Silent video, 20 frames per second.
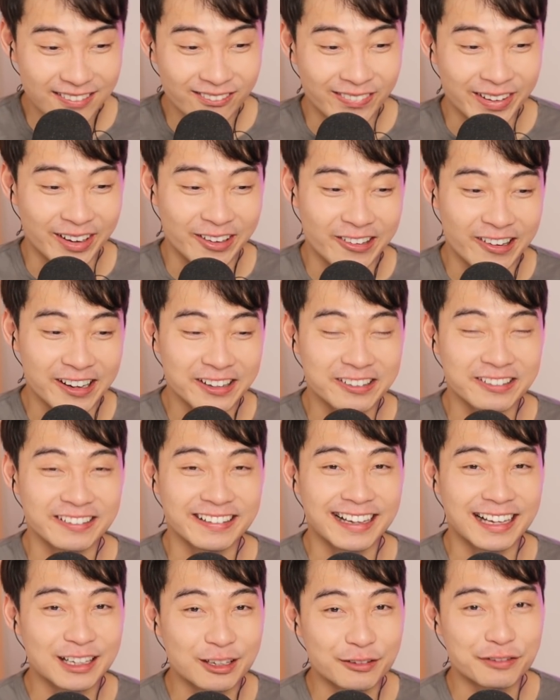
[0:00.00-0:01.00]
We are going to
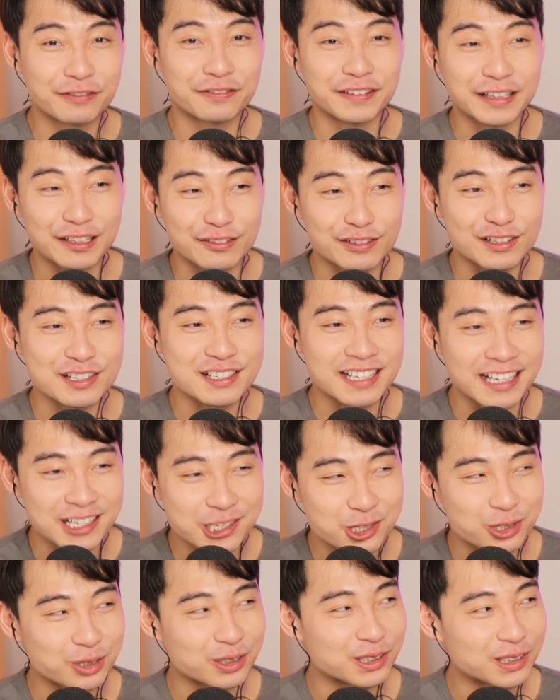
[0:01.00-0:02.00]
Yellow Fever
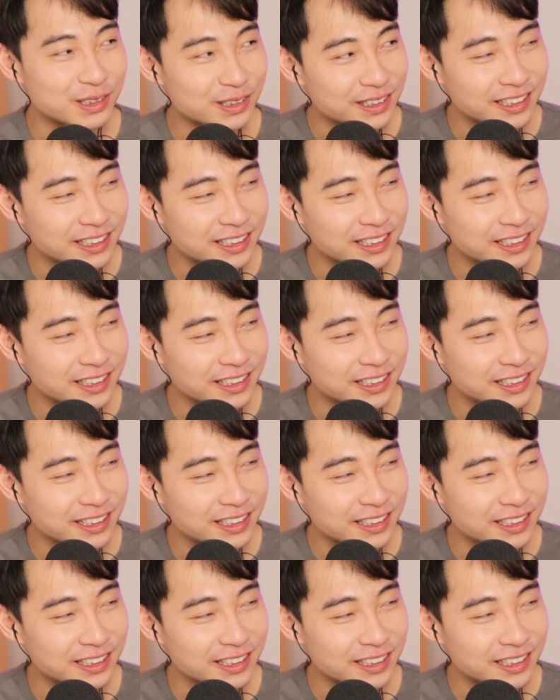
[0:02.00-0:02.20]
Central.